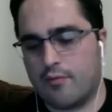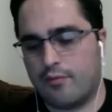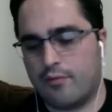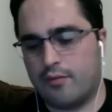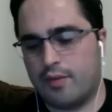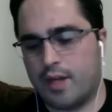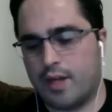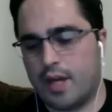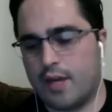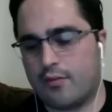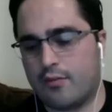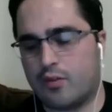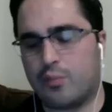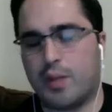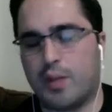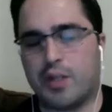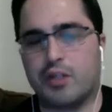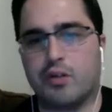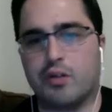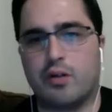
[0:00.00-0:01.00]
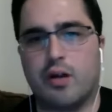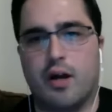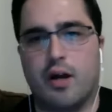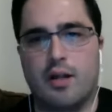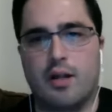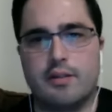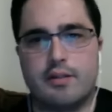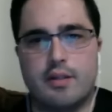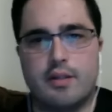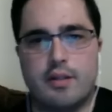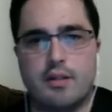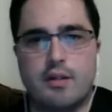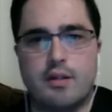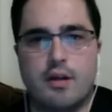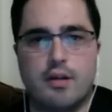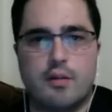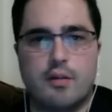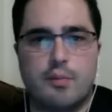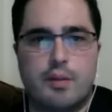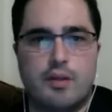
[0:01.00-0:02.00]
they have special content on
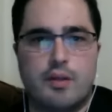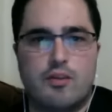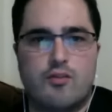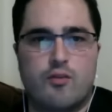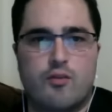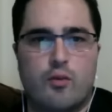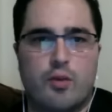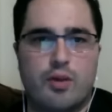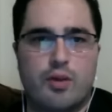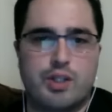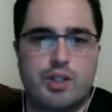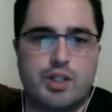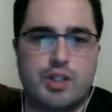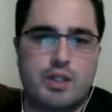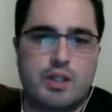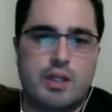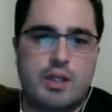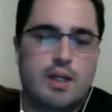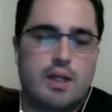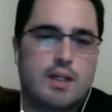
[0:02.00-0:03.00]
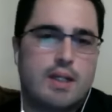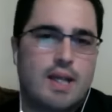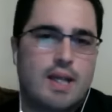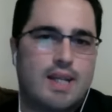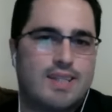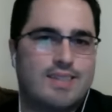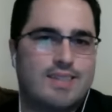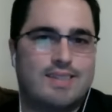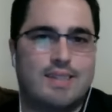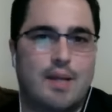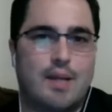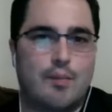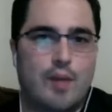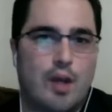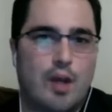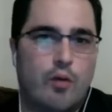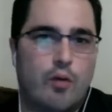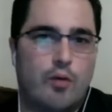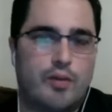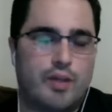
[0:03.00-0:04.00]
the P S four edition. They did the same
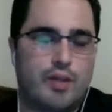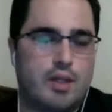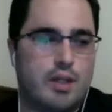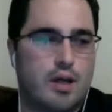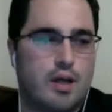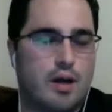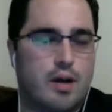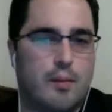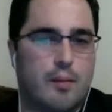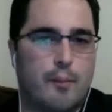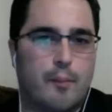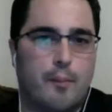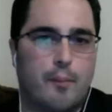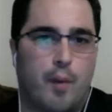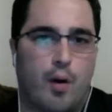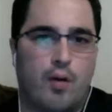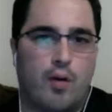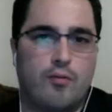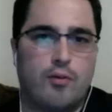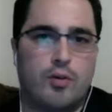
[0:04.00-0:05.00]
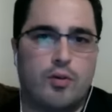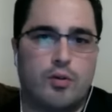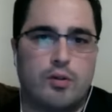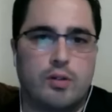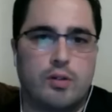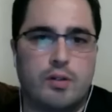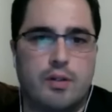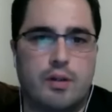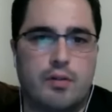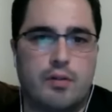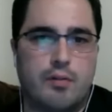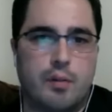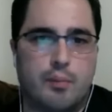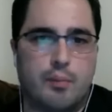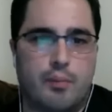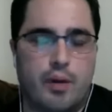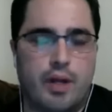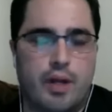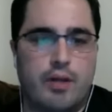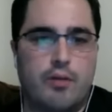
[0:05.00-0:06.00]
thing with the um, Marvel, the the
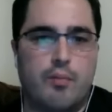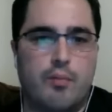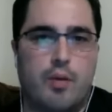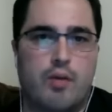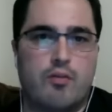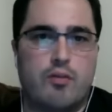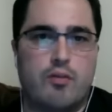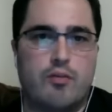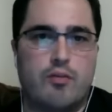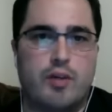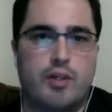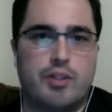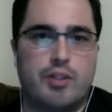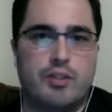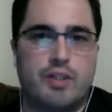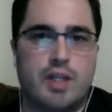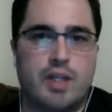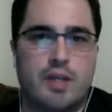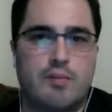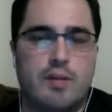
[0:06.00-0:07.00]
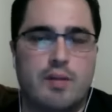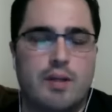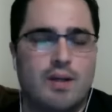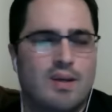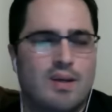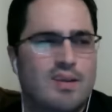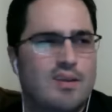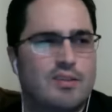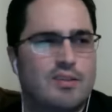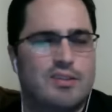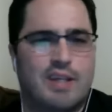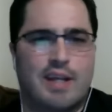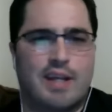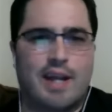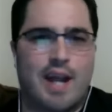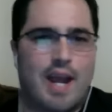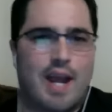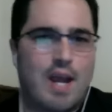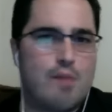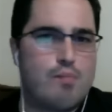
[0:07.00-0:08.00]
brand new Marvel Avengers game. There's like an
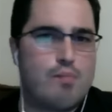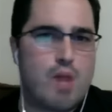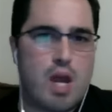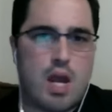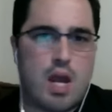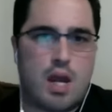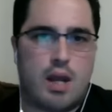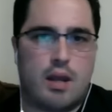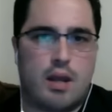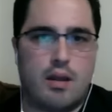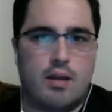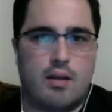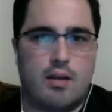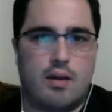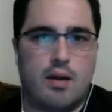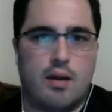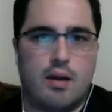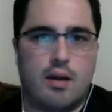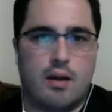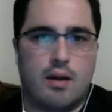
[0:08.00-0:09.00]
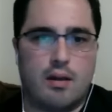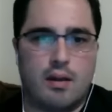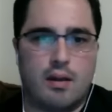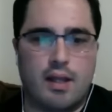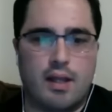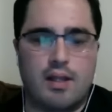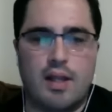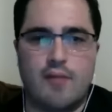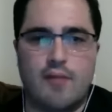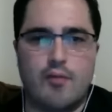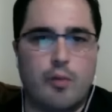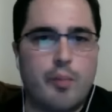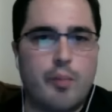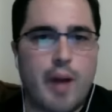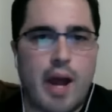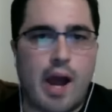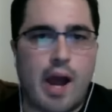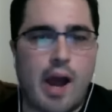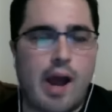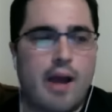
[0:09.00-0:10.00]
Ant-Man uh, like level
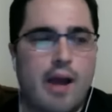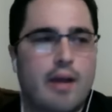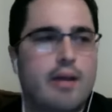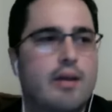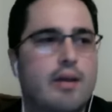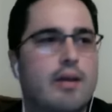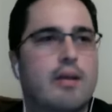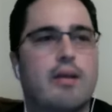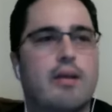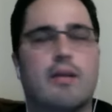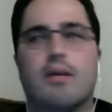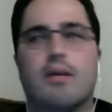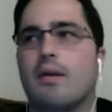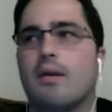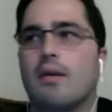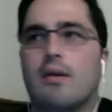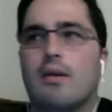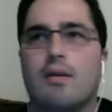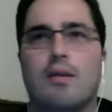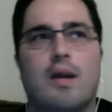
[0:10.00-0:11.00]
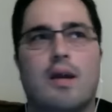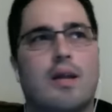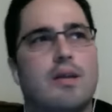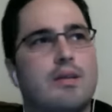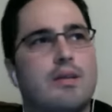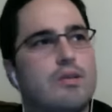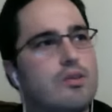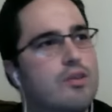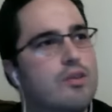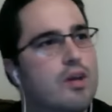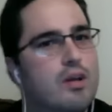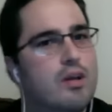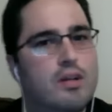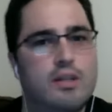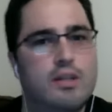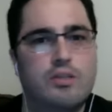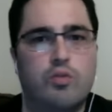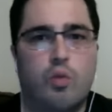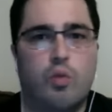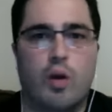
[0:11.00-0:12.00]
pack, and I think there's like at
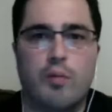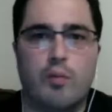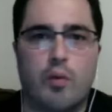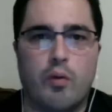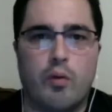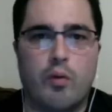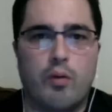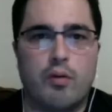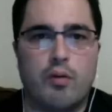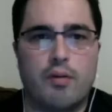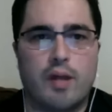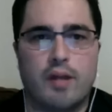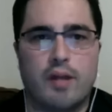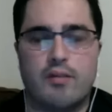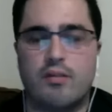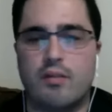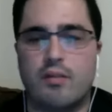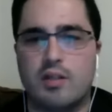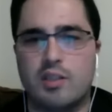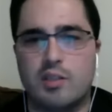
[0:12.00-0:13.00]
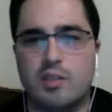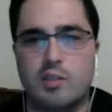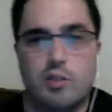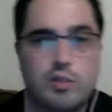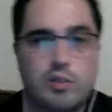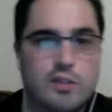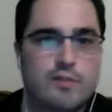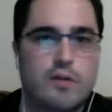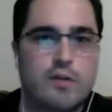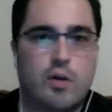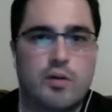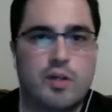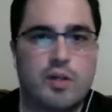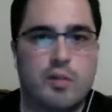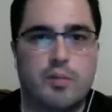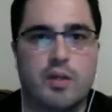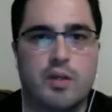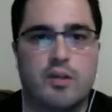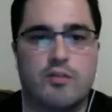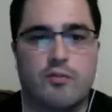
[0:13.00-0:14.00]
least one more that's exclusive only to
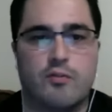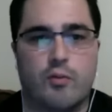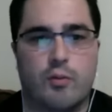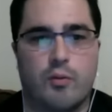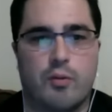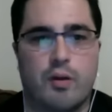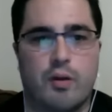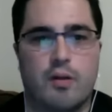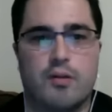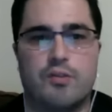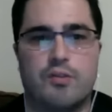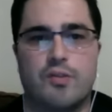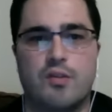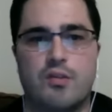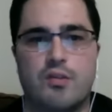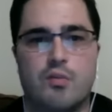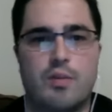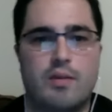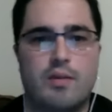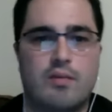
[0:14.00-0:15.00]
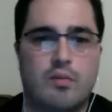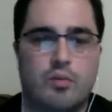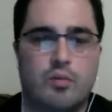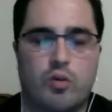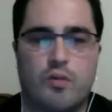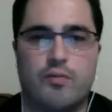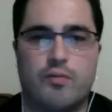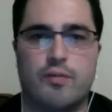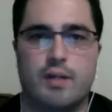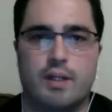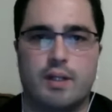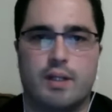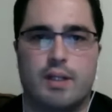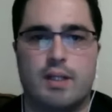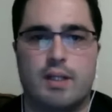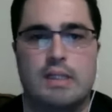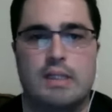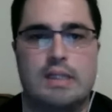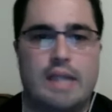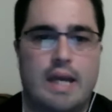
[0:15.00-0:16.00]
P S four. And there seems to be some sort of yeah.
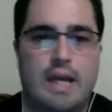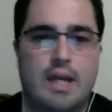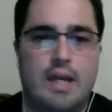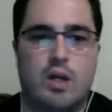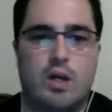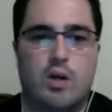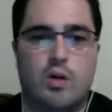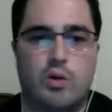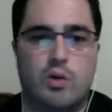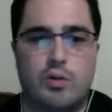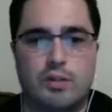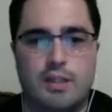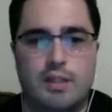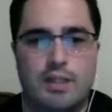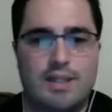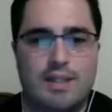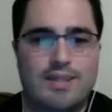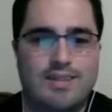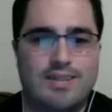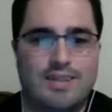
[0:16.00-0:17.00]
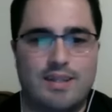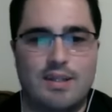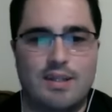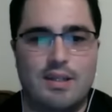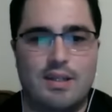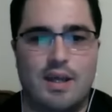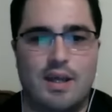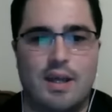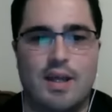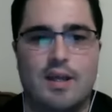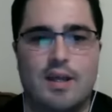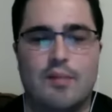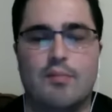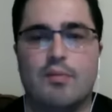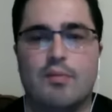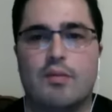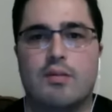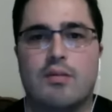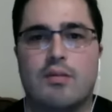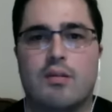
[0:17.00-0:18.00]
Lego T N T
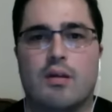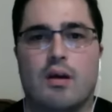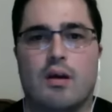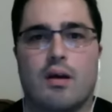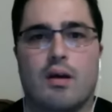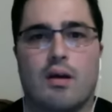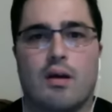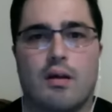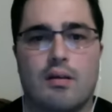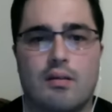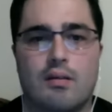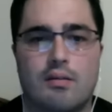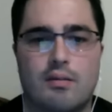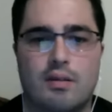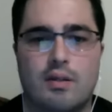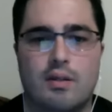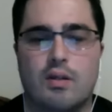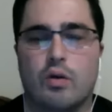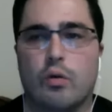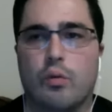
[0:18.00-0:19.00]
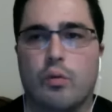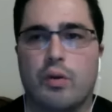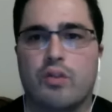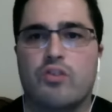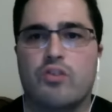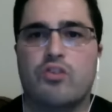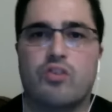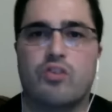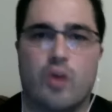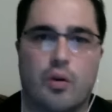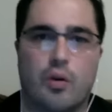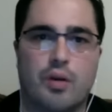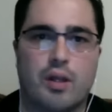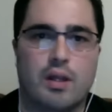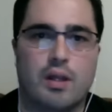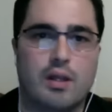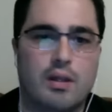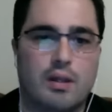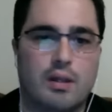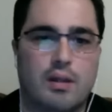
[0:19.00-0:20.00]
games uh, deal with Sony.
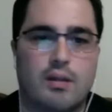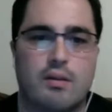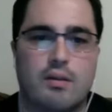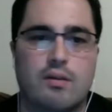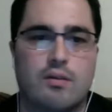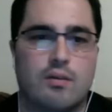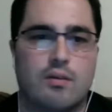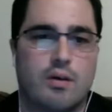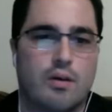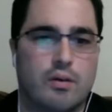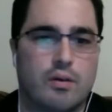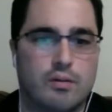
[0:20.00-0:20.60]
So